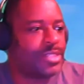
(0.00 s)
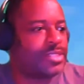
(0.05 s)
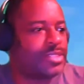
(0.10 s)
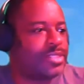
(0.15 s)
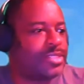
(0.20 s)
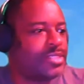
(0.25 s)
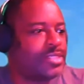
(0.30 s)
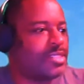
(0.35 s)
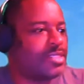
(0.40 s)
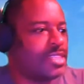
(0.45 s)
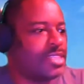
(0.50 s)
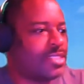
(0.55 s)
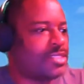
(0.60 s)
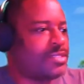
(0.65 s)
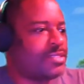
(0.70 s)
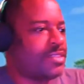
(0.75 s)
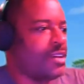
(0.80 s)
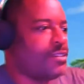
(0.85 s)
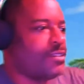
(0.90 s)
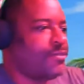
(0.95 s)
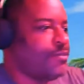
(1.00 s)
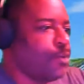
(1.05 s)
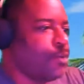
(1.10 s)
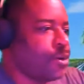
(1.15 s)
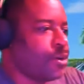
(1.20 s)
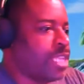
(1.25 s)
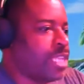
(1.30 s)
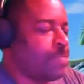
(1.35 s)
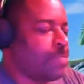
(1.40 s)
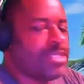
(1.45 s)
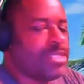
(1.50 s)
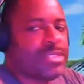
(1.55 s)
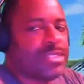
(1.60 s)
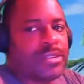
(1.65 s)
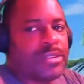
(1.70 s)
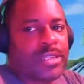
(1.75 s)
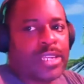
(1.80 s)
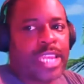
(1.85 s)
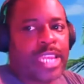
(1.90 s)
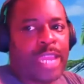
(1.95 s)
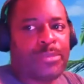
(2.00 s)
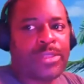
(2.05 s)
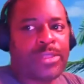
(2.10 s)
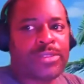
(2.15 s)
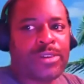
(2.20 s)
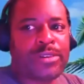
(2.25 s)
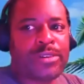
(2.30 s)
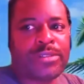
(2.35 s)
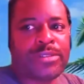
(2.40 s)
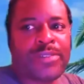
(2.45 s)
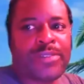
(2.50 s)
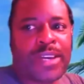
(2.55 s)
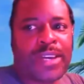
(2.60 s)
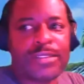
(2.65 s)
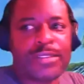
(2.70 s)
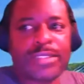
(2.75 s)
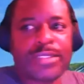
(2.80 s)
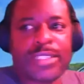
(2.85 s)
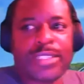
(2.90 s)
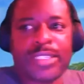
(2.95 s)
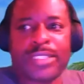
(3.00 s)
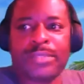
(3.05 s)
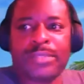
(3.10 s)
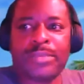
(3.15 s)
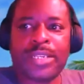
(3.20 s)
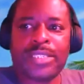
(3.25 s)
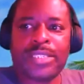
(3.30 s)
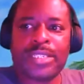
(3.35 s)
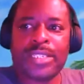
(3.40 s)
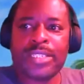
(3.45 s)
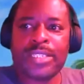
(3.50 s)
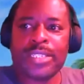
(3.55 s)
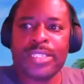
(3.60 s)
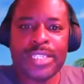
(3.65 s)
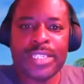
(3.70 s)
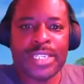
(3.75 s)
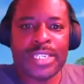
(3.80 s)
the fourth episode of Game of Thrones final season, basically.